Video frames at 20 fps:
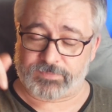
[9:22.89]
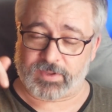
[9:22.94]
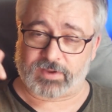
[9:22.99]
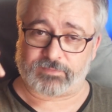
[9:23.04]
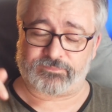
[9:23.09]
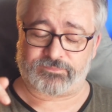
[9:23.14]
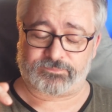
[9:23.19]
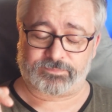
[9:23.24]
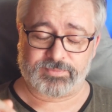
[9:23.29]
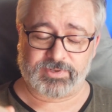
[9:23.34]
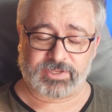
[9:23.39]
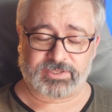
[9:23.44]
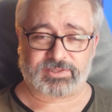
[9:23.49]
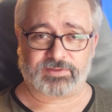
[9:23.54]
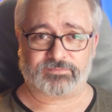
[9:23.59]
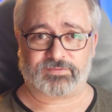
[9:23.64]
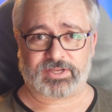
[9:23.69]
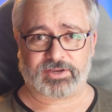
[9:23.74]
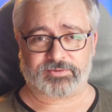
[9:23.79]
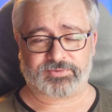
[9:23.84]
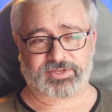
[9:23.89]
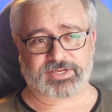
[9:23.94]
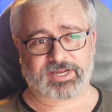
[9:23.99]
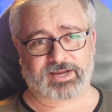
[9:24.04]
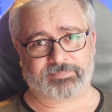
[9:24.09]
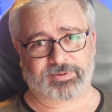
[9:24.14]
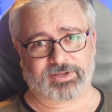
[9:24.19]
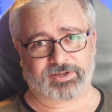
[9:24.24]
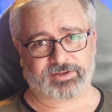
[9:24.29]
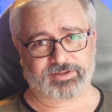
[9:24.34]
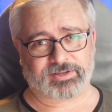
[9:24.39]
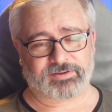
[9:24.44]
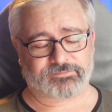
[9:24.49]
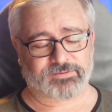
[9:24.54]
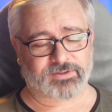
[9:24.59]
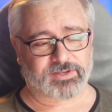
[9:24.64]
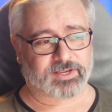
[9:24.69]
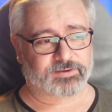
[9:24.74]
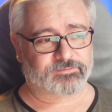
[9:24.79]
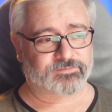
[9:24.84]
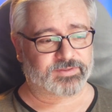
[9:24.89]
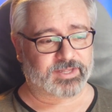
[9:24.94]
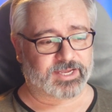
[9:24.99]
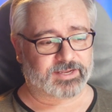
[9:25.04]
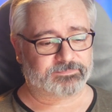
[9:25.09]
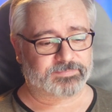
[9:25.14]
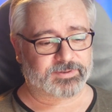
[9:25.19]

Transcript: I'll link the video in the down below if you like for that.